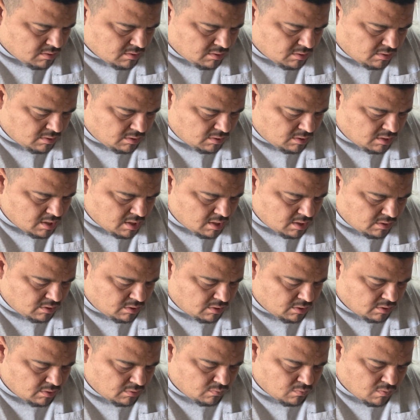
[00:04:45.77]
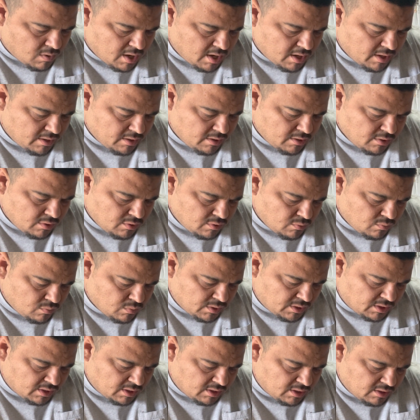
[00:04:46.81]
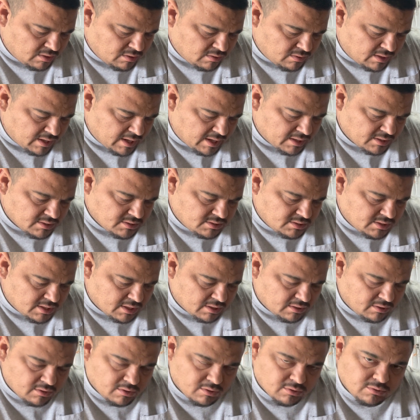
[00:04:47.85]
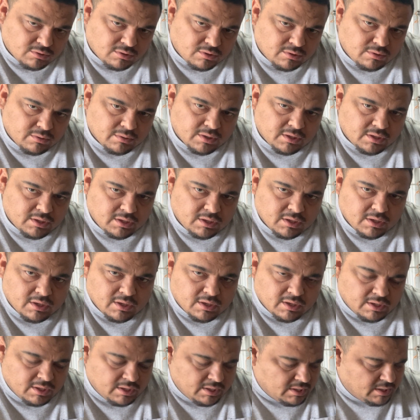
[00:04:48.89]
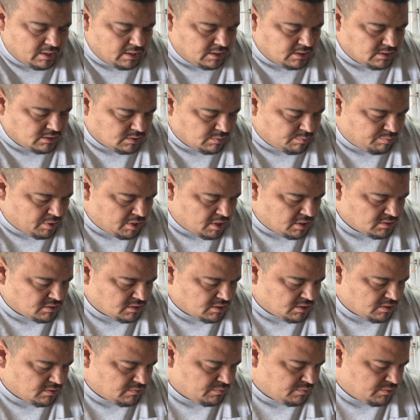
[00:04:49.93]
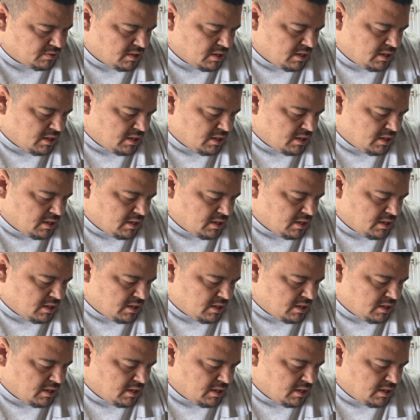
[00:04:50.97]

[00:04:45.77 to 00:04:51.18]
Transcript: And yeah, the wire with the little lines that go through it is the positive.